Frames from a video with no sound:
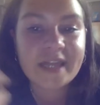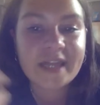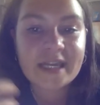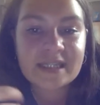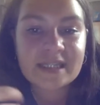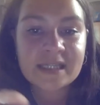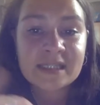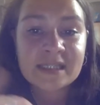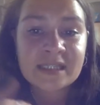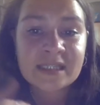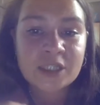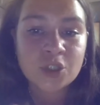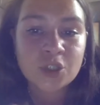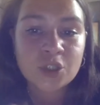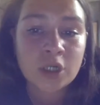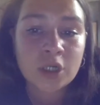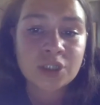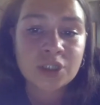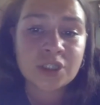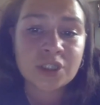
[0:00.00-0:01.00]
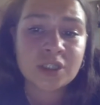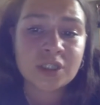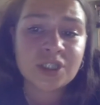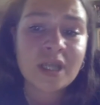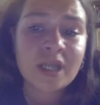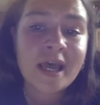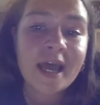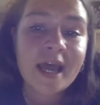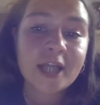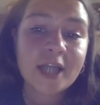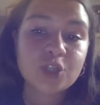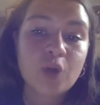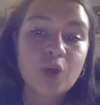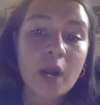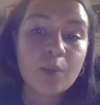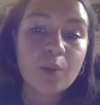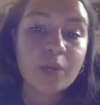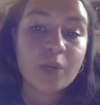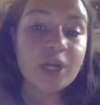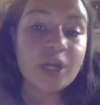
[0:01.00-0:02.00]
existing structures and
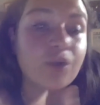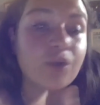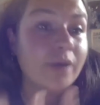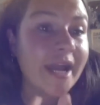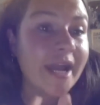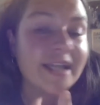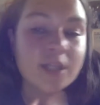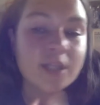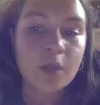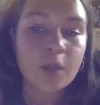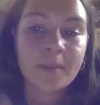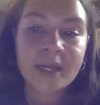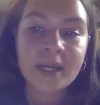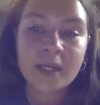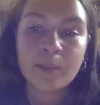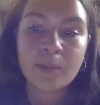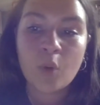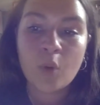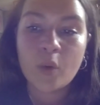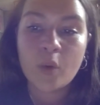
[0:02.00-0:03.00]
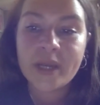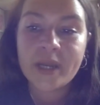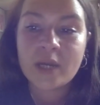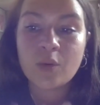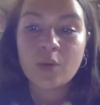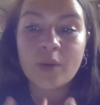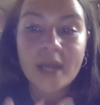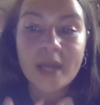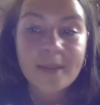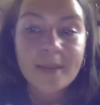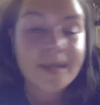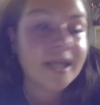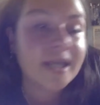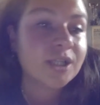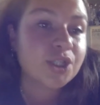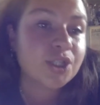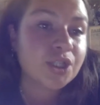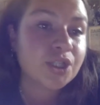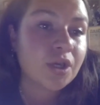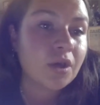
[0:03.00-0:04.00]
try and recreate them in a more equal
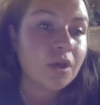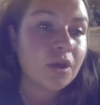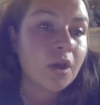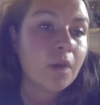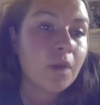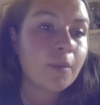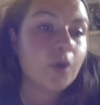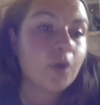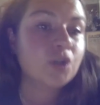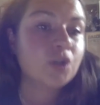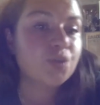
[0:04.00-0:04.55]
image, because